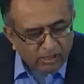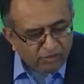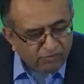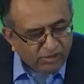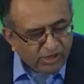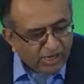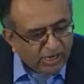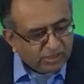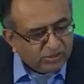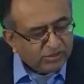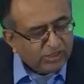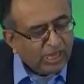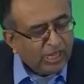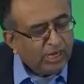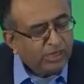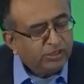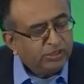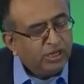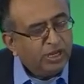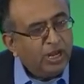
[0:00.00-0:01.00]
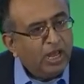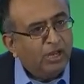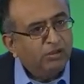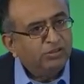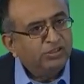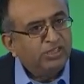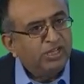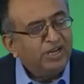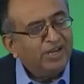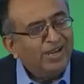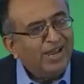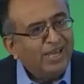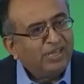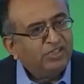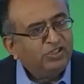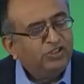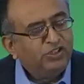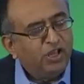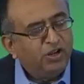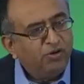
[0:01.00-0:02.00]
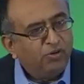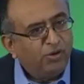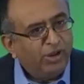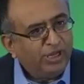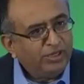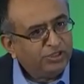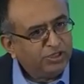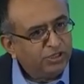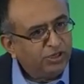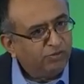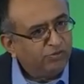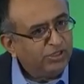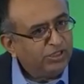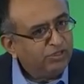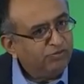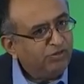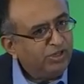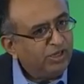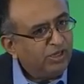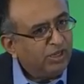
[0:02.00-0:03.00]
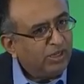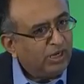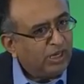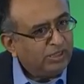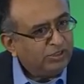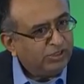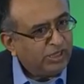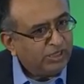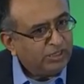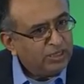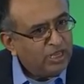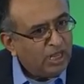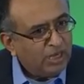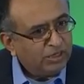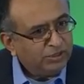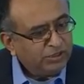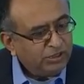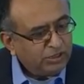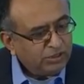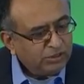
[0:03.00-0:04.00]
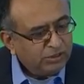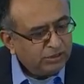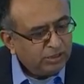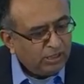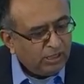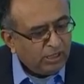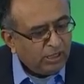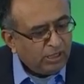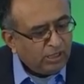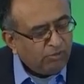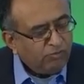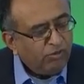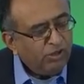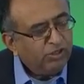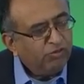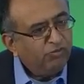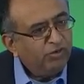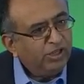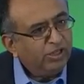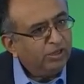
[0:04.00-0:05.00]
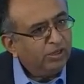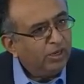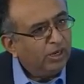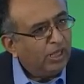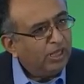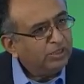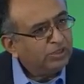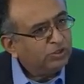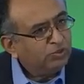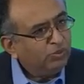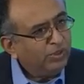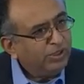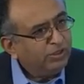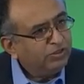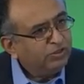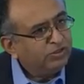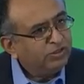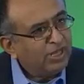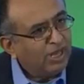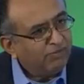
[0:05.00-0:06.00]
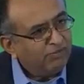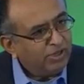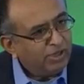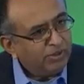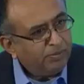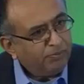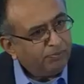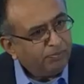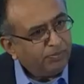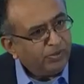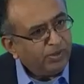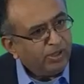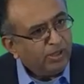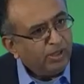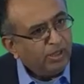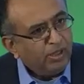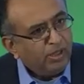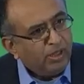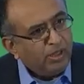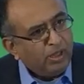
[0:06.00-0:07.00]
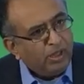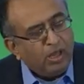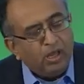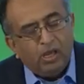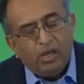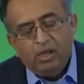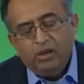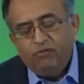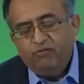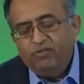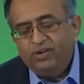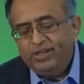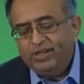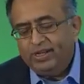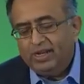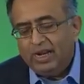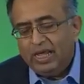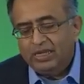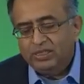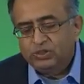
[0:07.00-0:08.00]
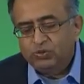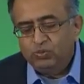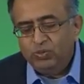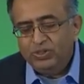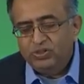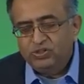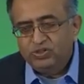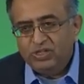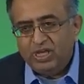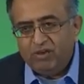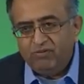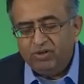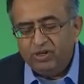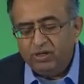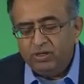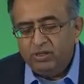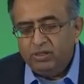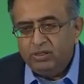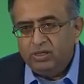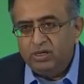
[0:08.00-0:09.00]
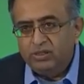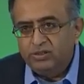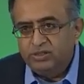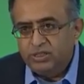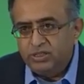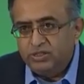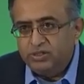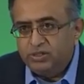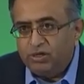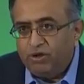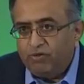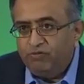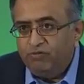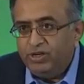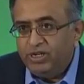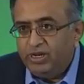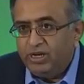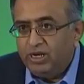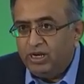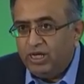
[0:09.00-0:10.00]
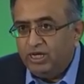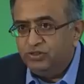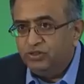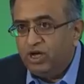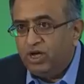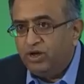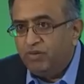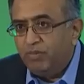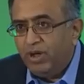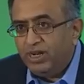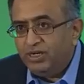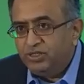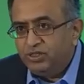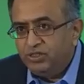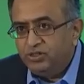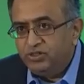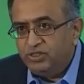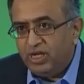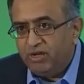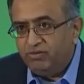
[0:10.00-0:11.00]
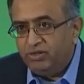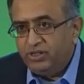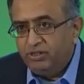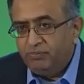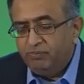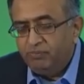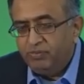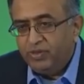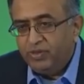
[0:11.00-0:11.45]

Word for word: We are excited to announce the next generation of these vRealize technologies with vRealize Suite 7. vRealize Suite 7 consists of vRealize Automation 7,